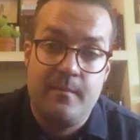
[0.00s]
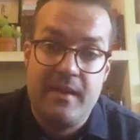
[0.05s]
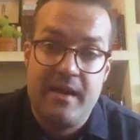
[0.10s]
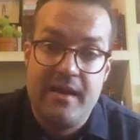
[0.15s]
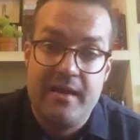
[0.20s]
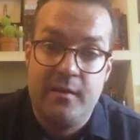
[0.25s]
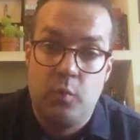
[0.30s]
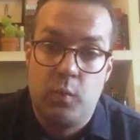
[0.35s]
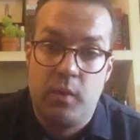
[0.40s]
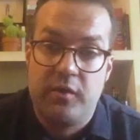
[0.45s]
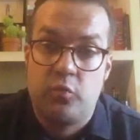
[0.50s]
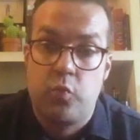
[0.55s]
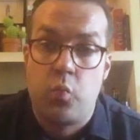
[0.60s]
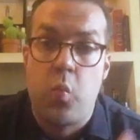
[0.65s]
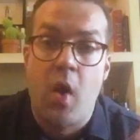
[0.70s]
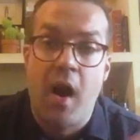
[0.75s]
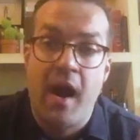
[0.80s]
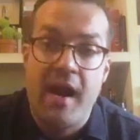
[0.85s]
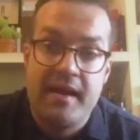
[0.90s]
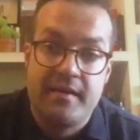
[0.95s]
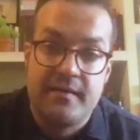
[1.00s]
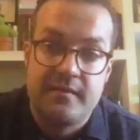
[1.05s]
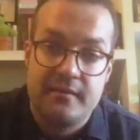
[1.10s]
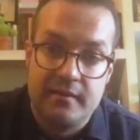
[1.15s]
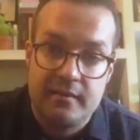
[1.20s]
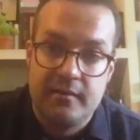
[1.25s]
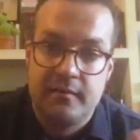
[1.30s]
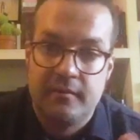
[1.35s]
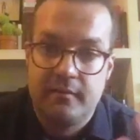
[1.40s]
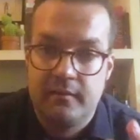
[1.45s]
made with white,
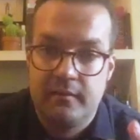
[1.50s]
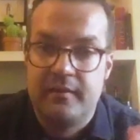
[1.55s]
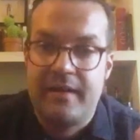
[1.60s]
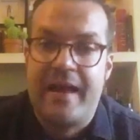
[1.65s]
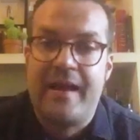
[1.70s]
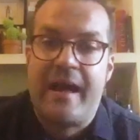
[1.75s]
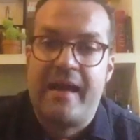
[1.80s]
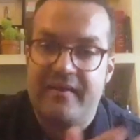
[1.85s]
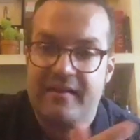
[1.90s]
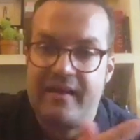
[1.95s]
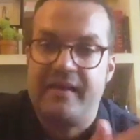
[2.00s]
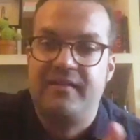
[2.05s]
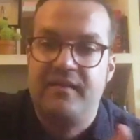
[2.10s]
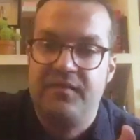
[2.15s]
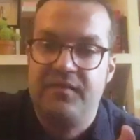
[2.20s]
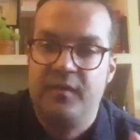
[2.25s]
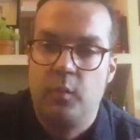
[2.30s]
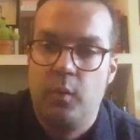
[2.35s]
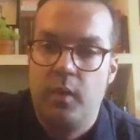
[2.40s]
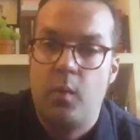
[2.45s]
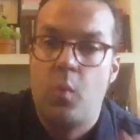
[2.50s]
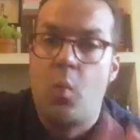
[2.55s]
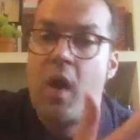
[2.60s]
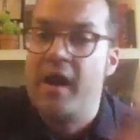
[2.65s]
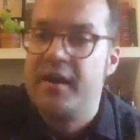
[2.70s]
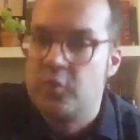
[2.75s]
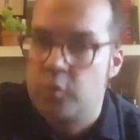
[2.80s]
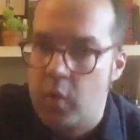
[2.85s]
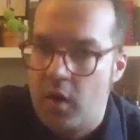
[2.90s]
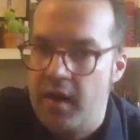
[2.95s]
as, as if it were
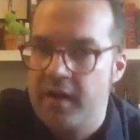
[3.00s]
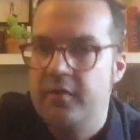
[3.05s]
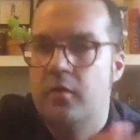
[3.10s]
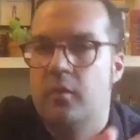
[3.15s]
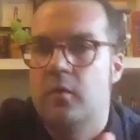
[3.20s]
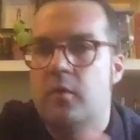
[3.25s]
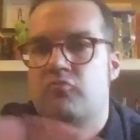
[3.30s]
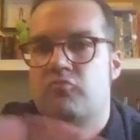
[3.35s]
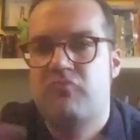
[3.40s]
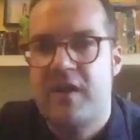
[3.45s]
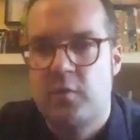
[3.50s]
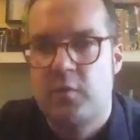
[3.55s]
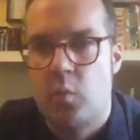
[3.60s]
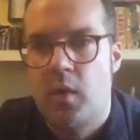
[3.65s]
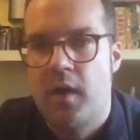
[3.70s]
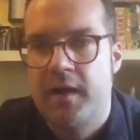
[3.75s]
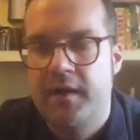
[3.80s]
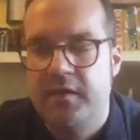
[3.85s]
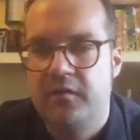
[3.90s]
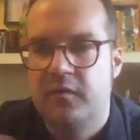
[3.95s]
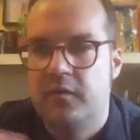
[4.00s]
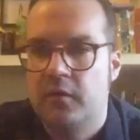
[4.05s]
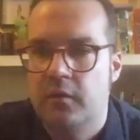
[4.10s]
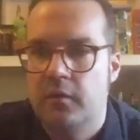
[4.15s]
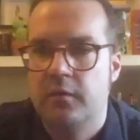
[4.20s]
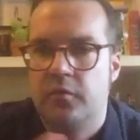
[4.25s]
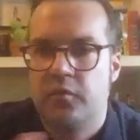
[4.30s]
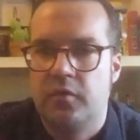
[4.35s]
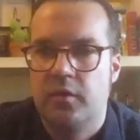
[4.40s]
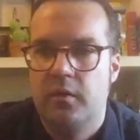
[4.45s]
white wine or red wine.
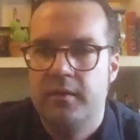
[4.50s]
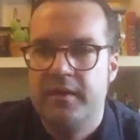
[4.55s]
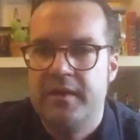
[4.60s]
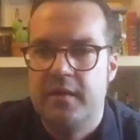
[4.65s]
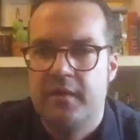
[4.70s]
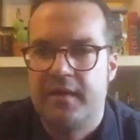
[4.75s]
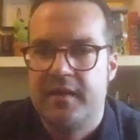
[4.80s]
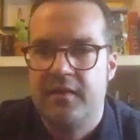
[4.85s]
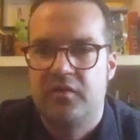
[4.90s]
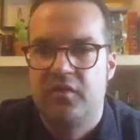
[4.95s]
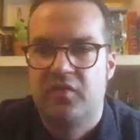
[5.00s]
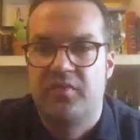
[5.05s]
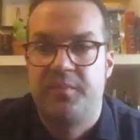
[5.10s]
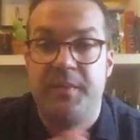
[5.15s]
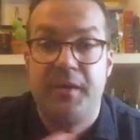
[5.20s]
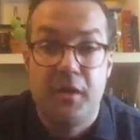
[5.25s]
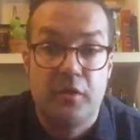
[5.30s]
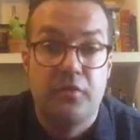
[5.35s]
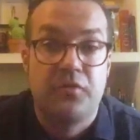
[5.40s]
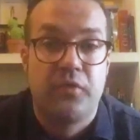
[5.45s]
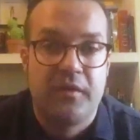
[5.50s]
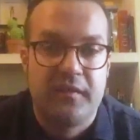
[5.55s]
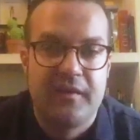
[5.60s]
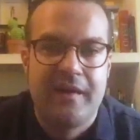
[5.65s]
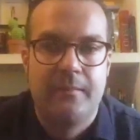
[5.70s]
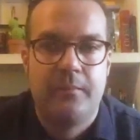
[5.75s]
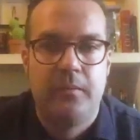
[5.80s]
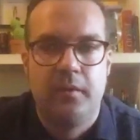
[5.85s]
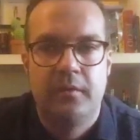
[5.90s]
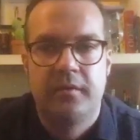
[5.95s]
So, so in the case of beer, for
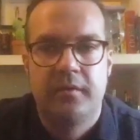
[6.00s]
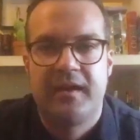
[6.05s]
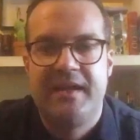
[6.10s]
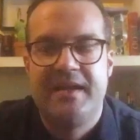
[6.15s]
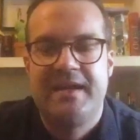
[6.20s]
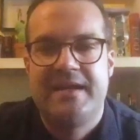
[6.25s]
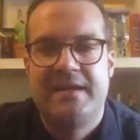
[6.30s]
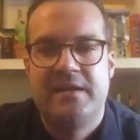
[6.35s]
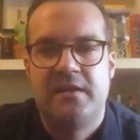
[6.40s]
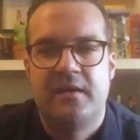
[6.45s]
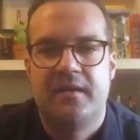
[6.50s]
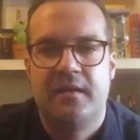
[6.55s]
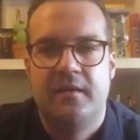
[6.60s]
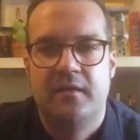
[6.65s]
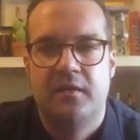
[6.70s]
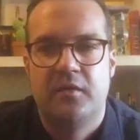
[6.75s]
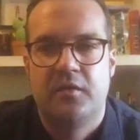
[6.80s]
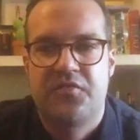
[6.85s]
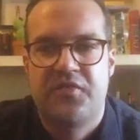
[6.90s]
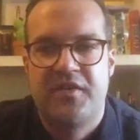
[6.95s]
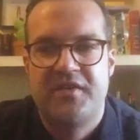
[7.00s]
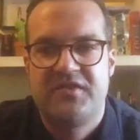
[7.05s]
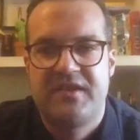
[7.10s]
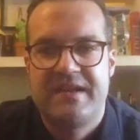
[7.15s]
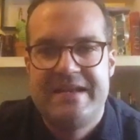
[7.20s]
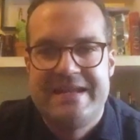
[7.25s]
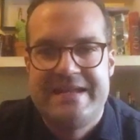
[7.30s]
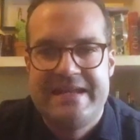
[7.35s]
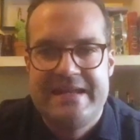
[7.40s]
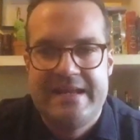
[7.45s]
example, the, kin, the, the, the French
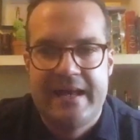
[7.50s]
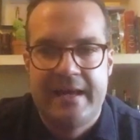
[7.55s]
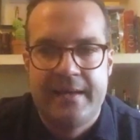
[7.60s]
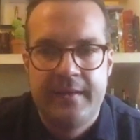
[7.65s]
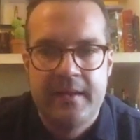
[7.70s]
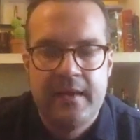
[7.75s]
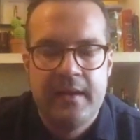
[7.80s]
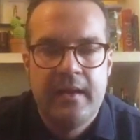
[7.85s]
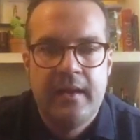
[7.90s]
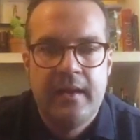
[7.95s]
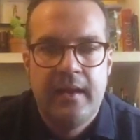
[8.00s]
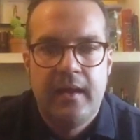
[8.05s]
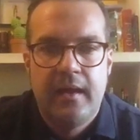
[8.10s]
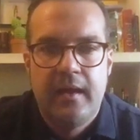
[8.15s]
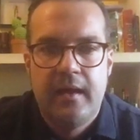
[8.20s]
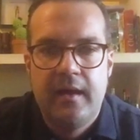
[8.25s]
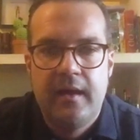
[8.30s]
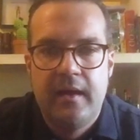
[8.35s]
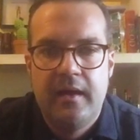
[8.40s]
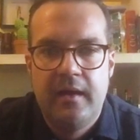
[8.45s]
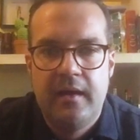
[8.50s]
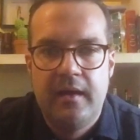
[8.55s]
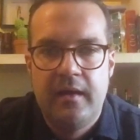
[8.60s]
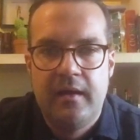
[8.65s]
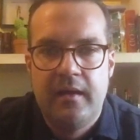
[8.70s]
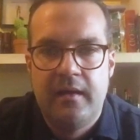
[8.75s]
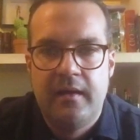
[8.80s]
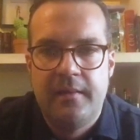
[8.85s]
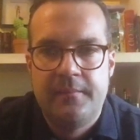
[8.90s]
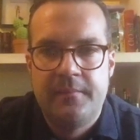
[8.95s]
quinquina,
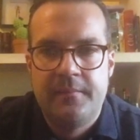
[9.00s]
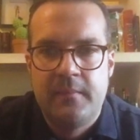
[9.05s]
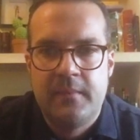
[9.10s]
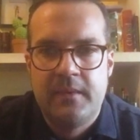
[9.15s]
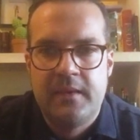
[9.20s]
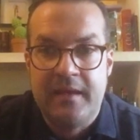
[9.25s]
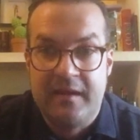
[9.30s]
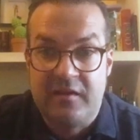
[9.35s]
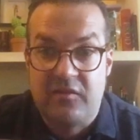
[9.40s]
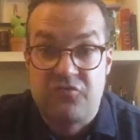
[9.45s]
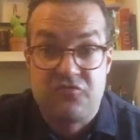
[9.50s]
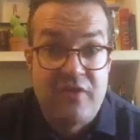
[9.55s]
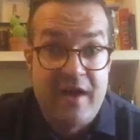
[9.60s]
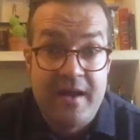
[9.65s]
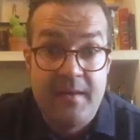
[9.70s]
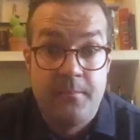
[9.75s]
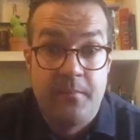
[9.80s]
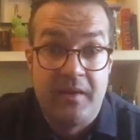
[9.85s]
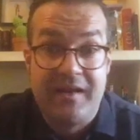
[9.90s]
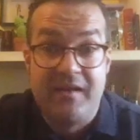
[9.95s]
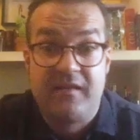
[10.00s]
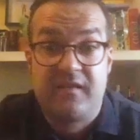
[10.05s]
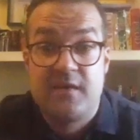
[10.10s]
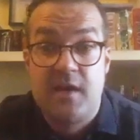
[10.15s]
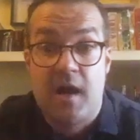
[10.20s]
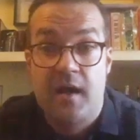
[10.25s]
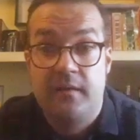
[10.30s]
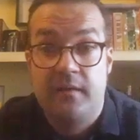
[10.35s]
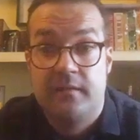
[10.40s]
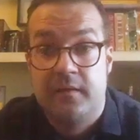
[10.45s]
um, it's red, but it's
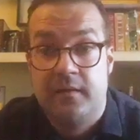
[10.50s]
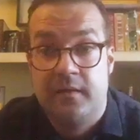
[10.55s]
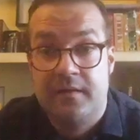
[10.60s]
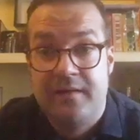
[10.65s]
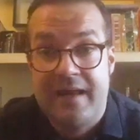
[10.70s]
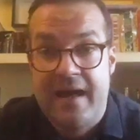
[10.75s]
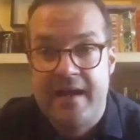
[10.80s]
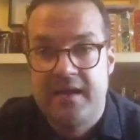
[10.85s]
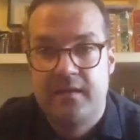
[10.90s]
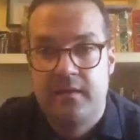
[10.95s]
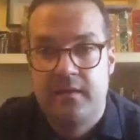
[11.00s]
not unlike